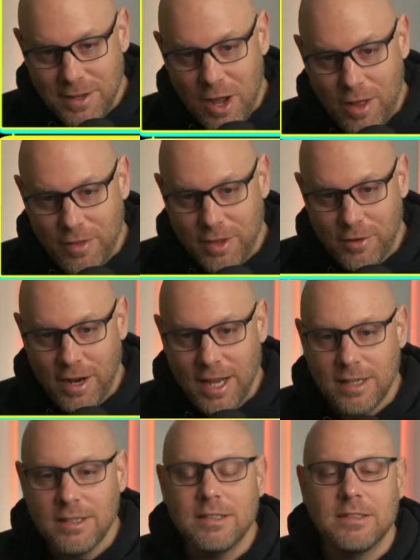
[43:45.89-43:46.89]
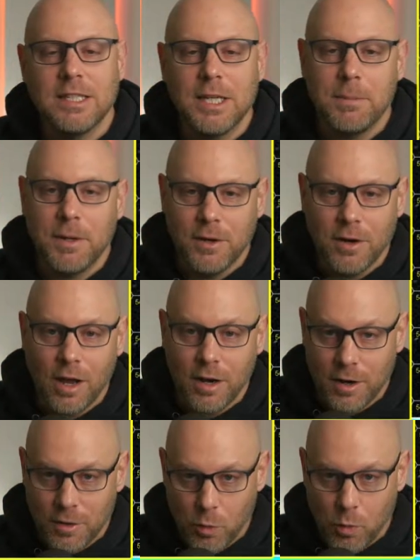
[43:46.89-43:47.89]
on the other hand, sitting up here on
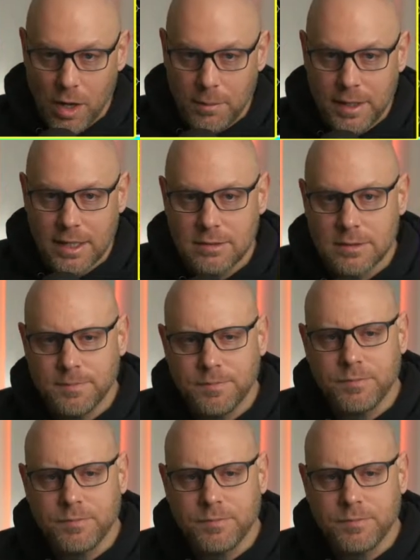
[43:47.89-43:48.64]
another YBS.